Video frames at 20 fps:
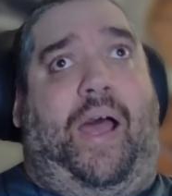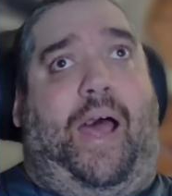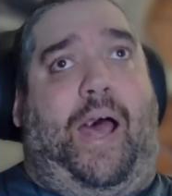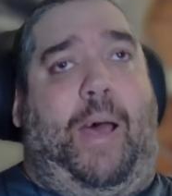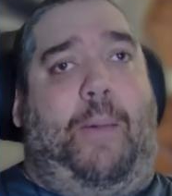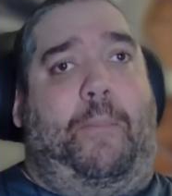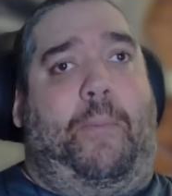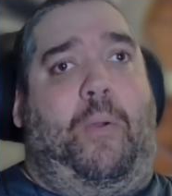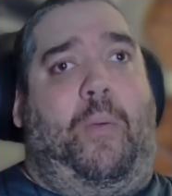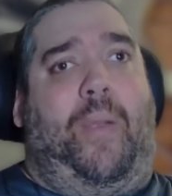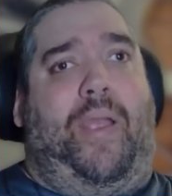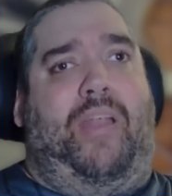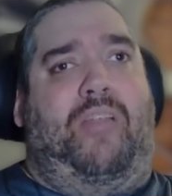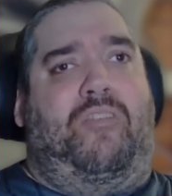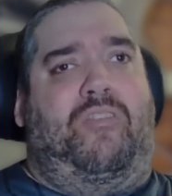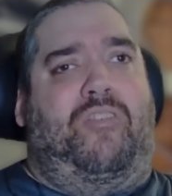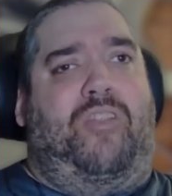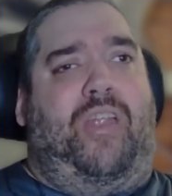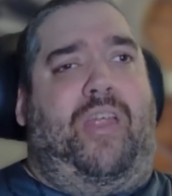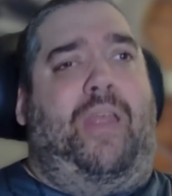I'm
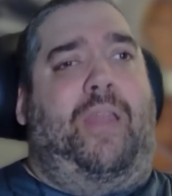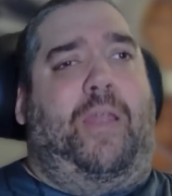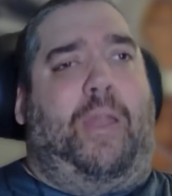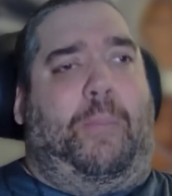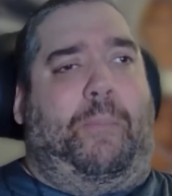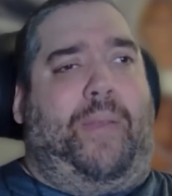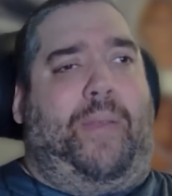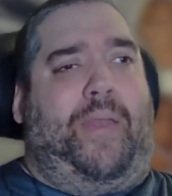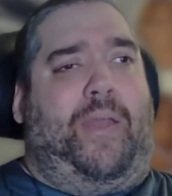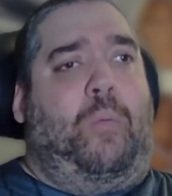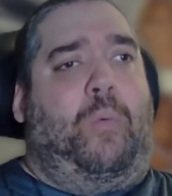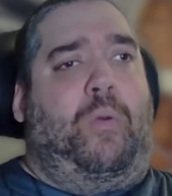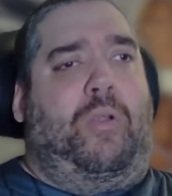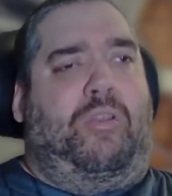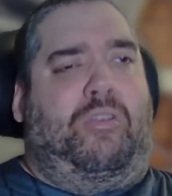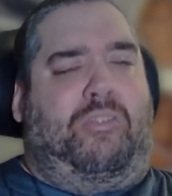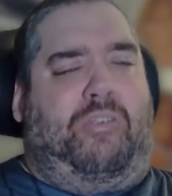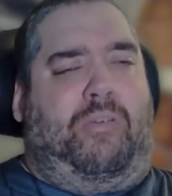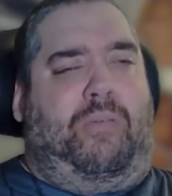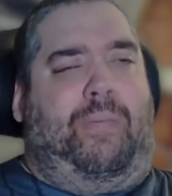OHG. Let me know
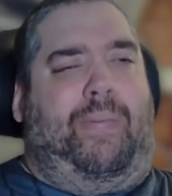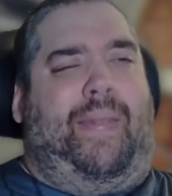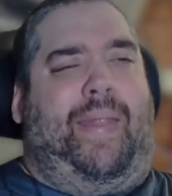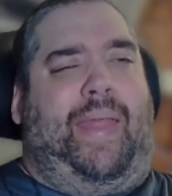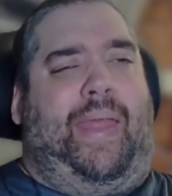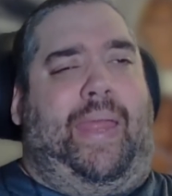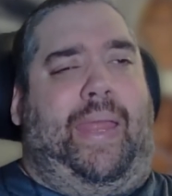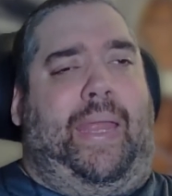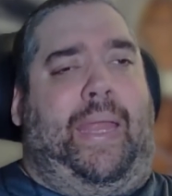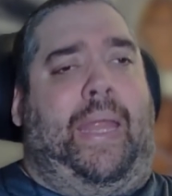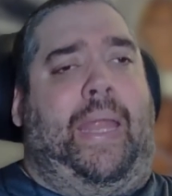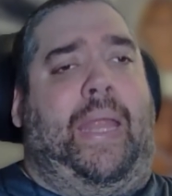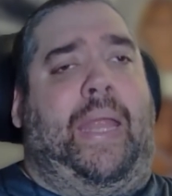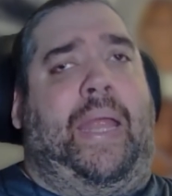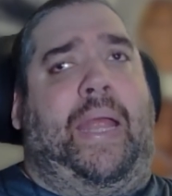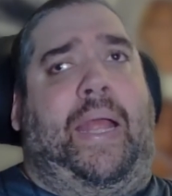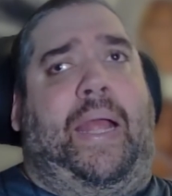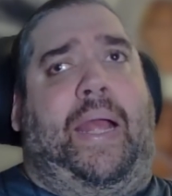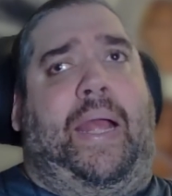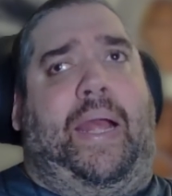what you think
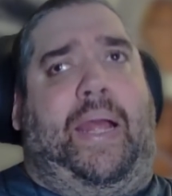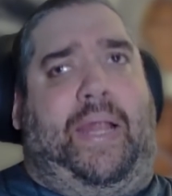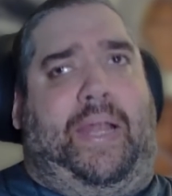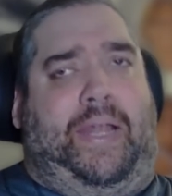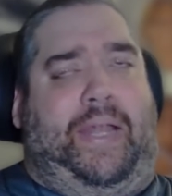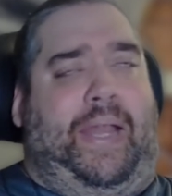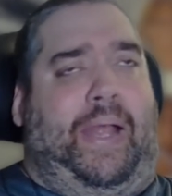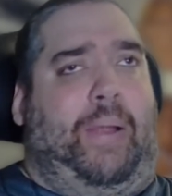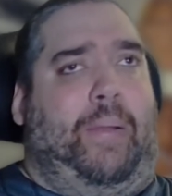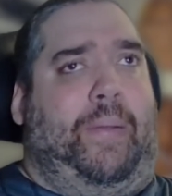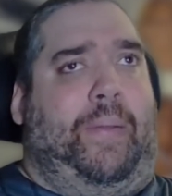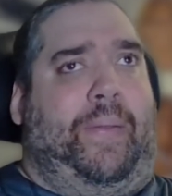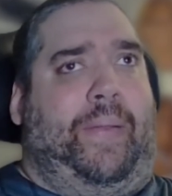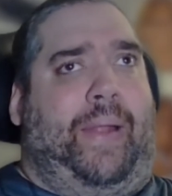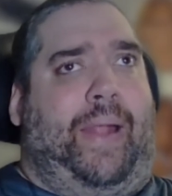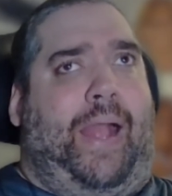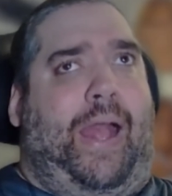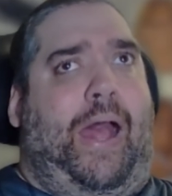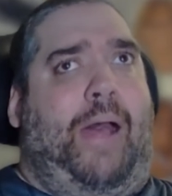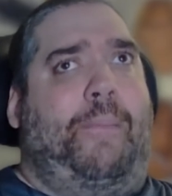down in
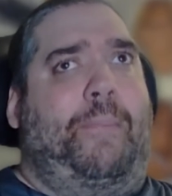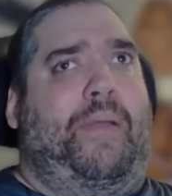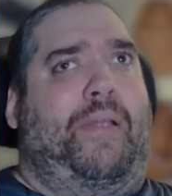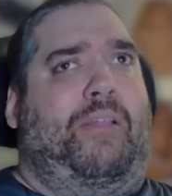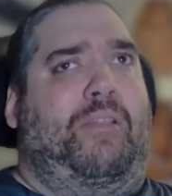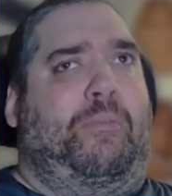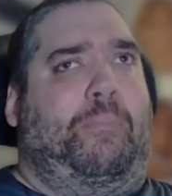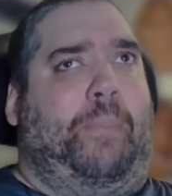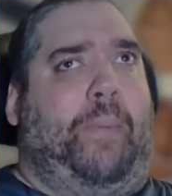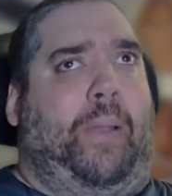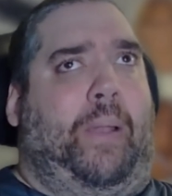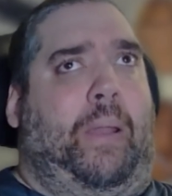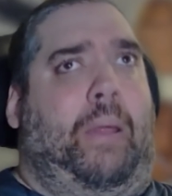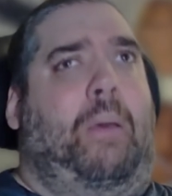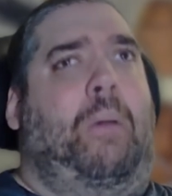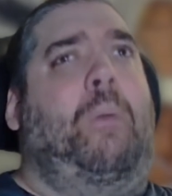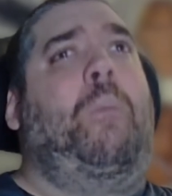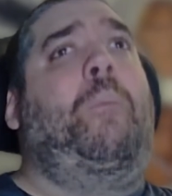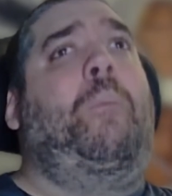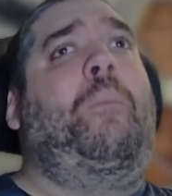the comments
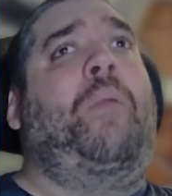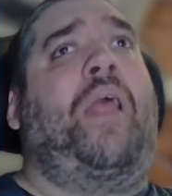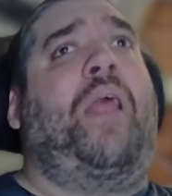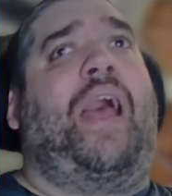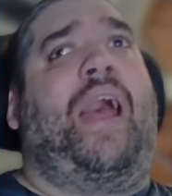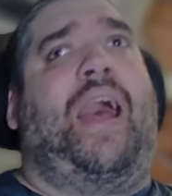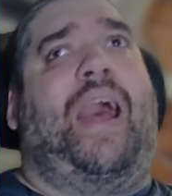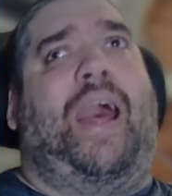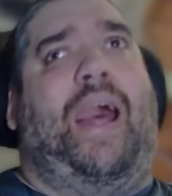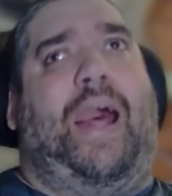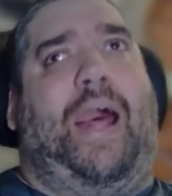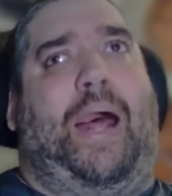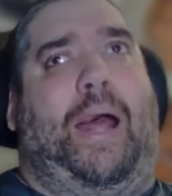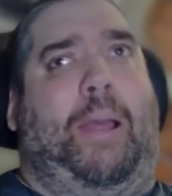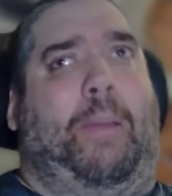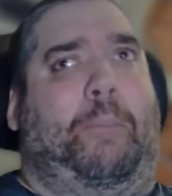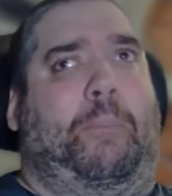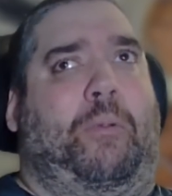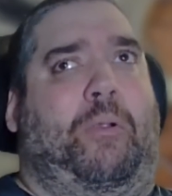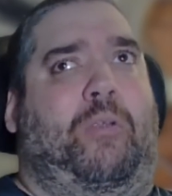below.
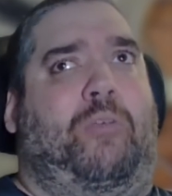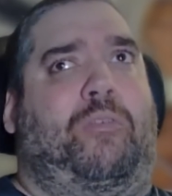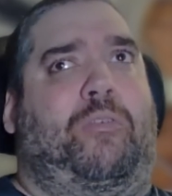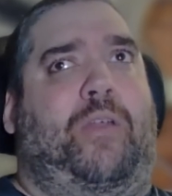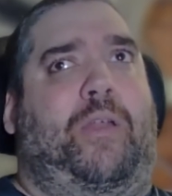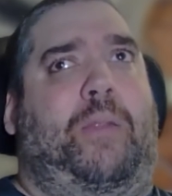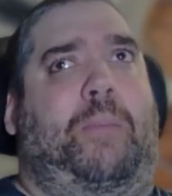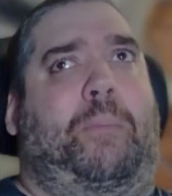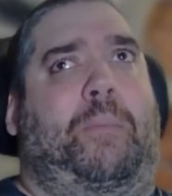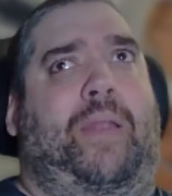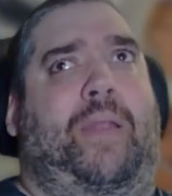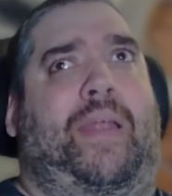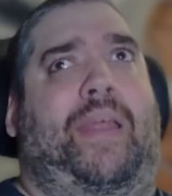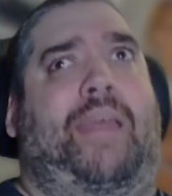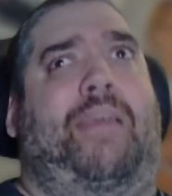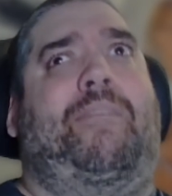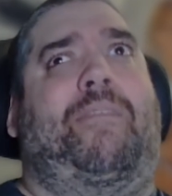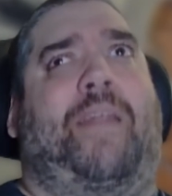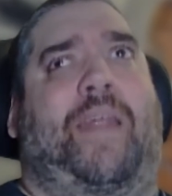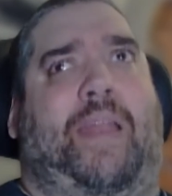I personally
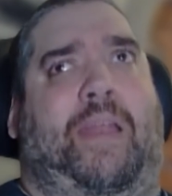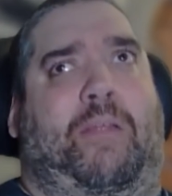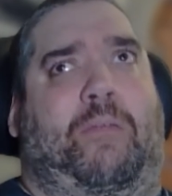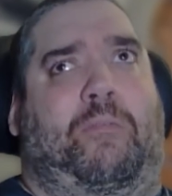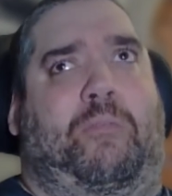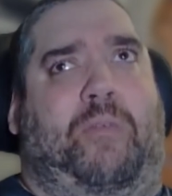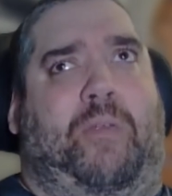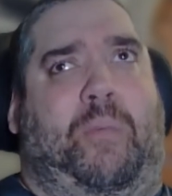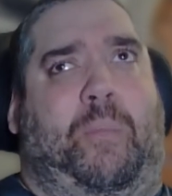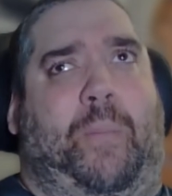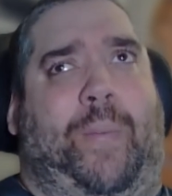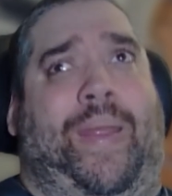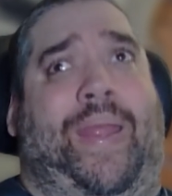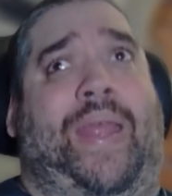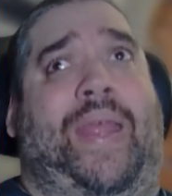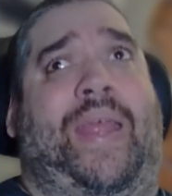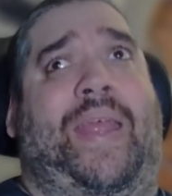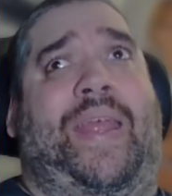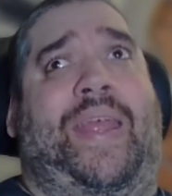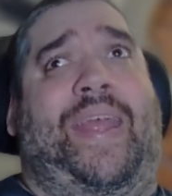believe that if you
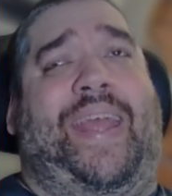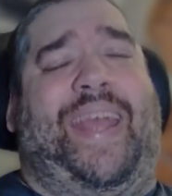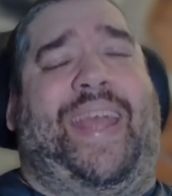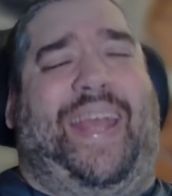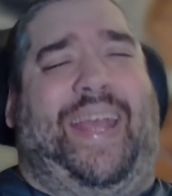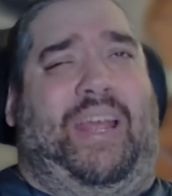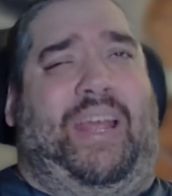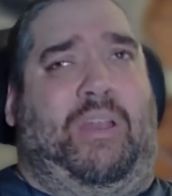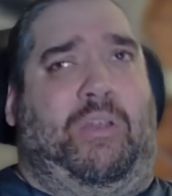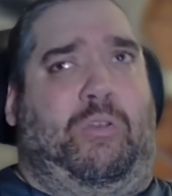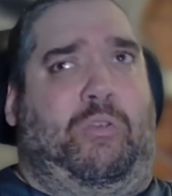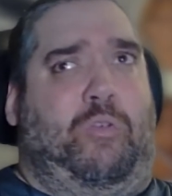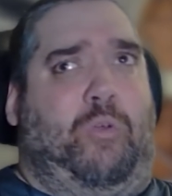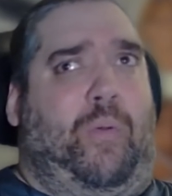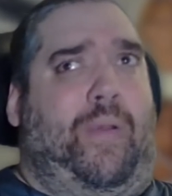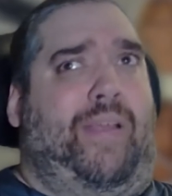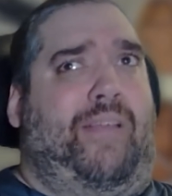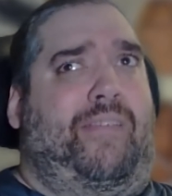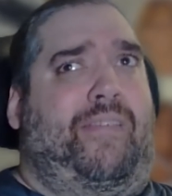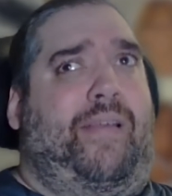
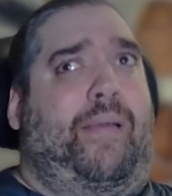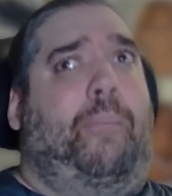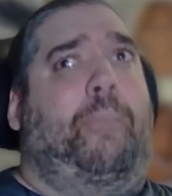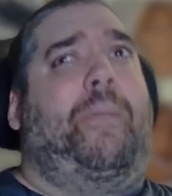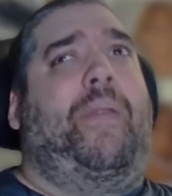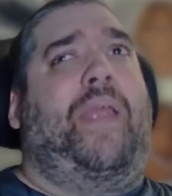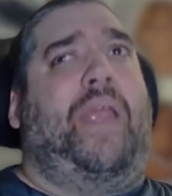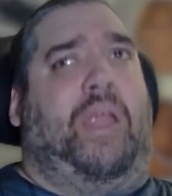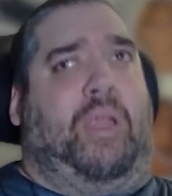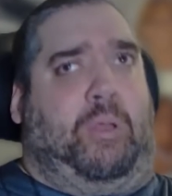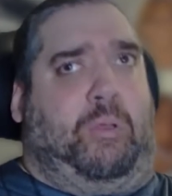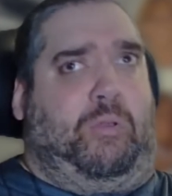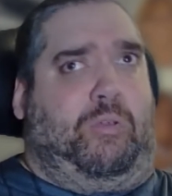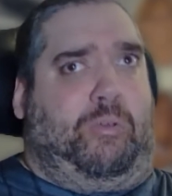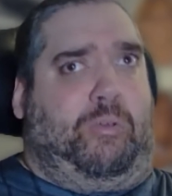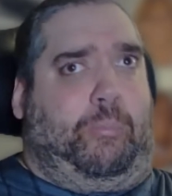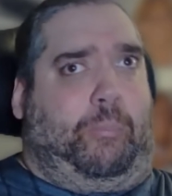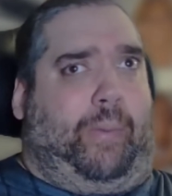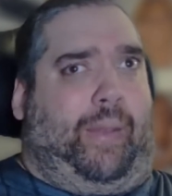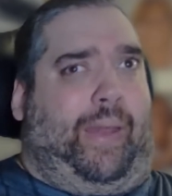enjoy something, you
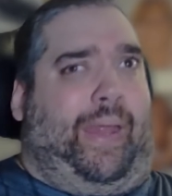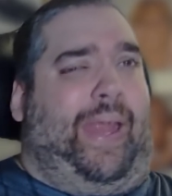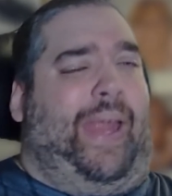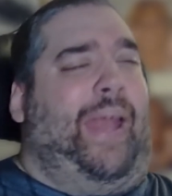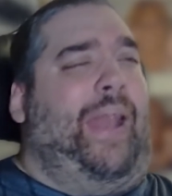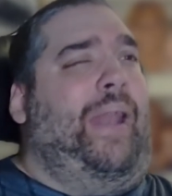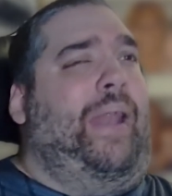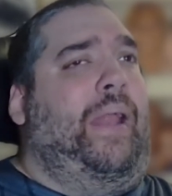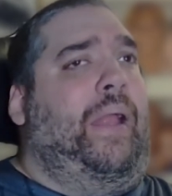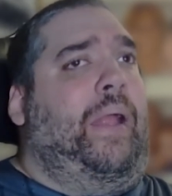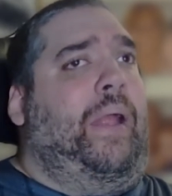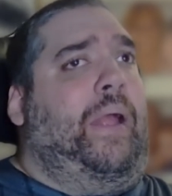should play it